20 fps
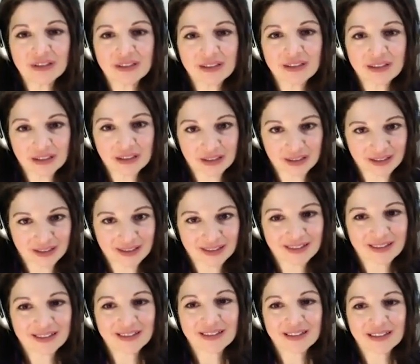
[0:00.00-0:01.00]
Oh,
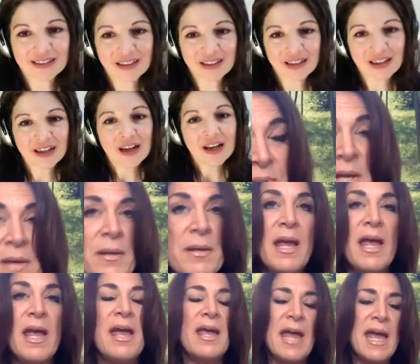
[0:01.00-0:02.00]
absolutely. And
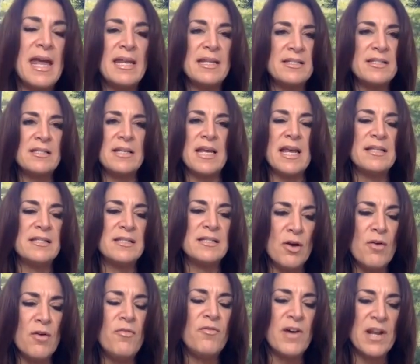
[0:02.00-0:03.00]
it's
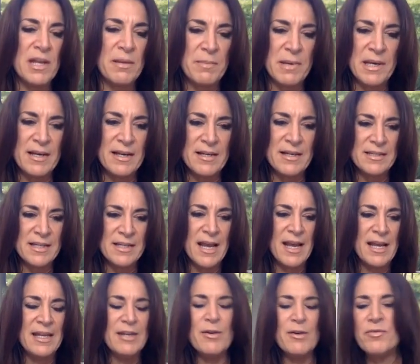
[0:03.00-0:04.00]
so funny because,
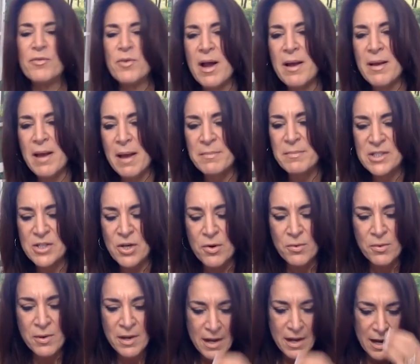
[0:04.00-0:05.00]
I'm
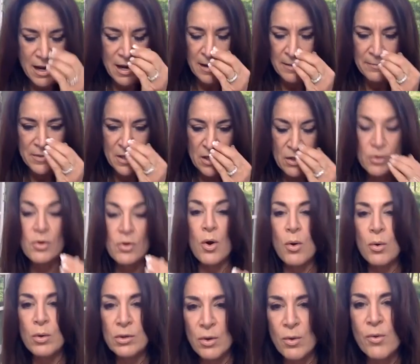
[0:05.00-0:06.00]
so
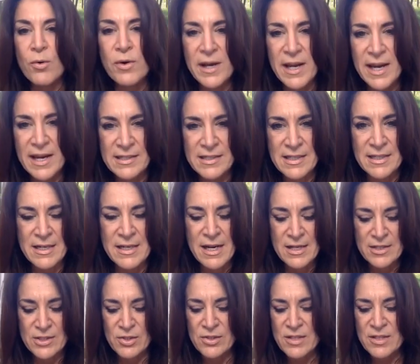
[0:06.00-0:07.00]
goal oriented.
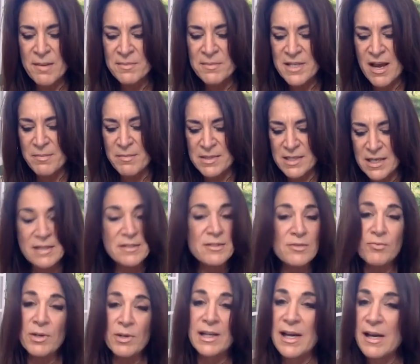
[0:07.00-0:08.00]
So sometimes it's
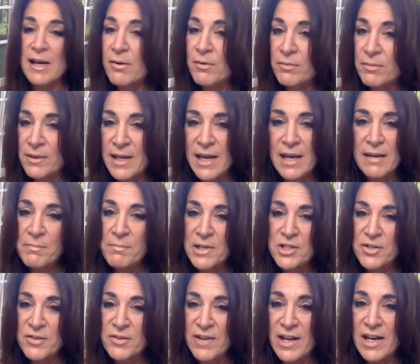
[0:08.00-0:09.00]
really, I don't get
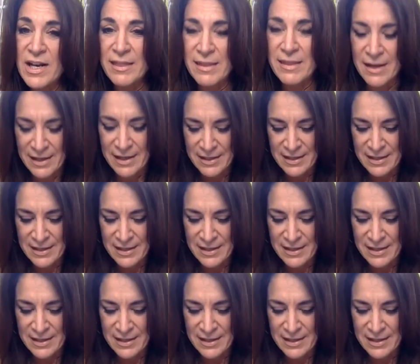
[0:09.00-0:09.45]
much of anything.